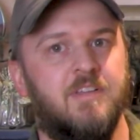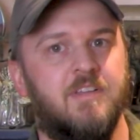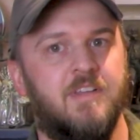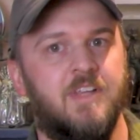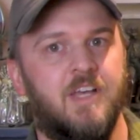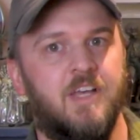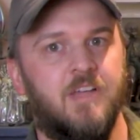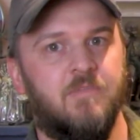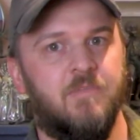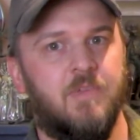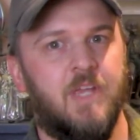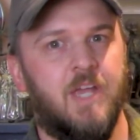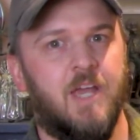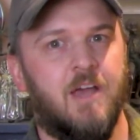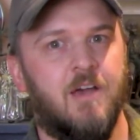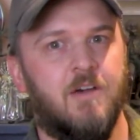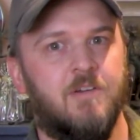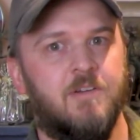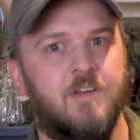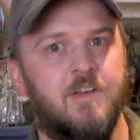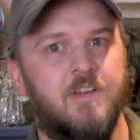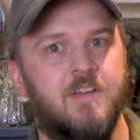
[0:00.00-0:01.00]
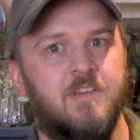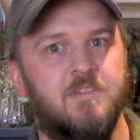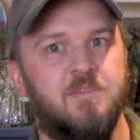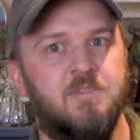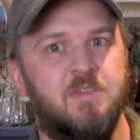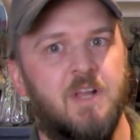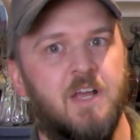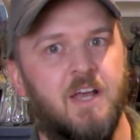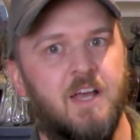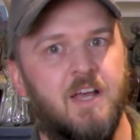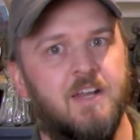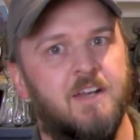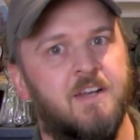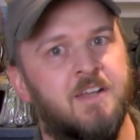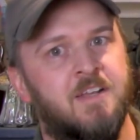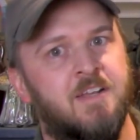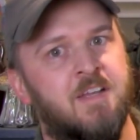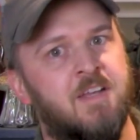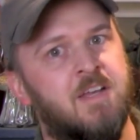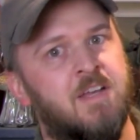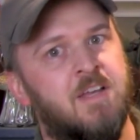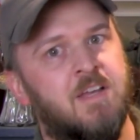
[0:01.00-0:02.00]
help me out. If not,
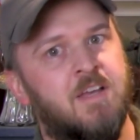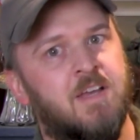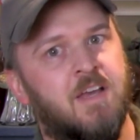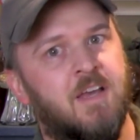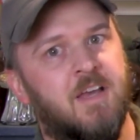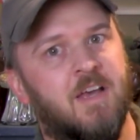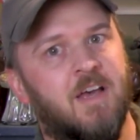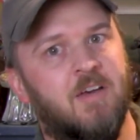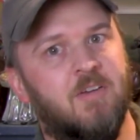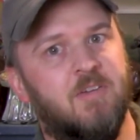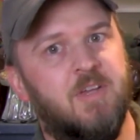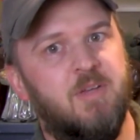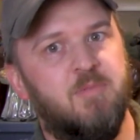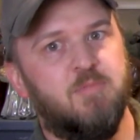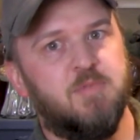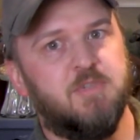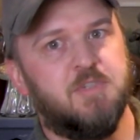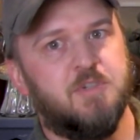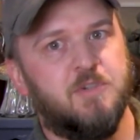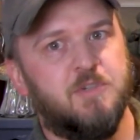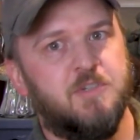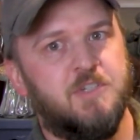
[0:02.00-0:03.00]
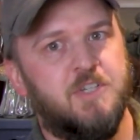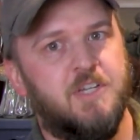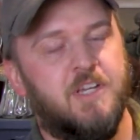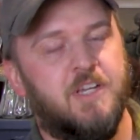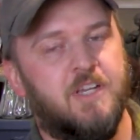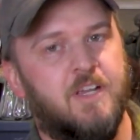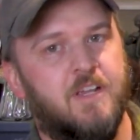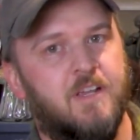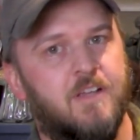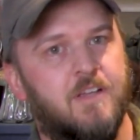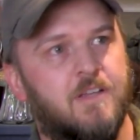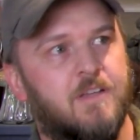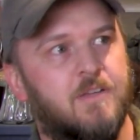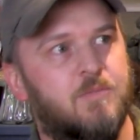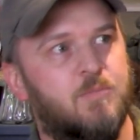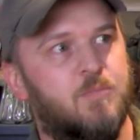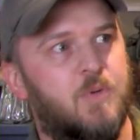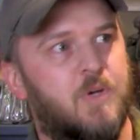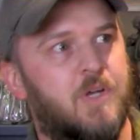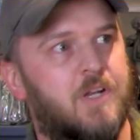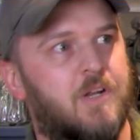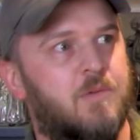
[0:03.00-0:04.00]
I'll keep searching,
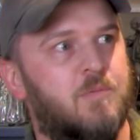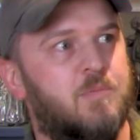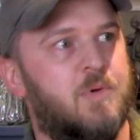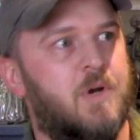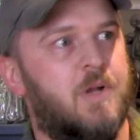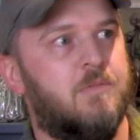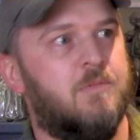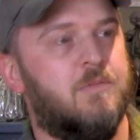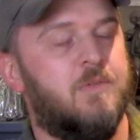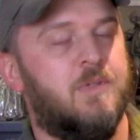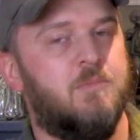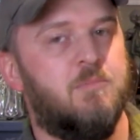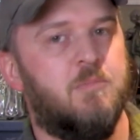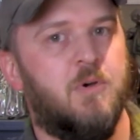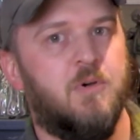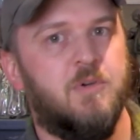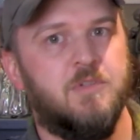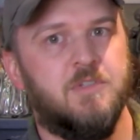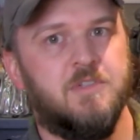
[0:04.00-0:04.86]
but I'll probably post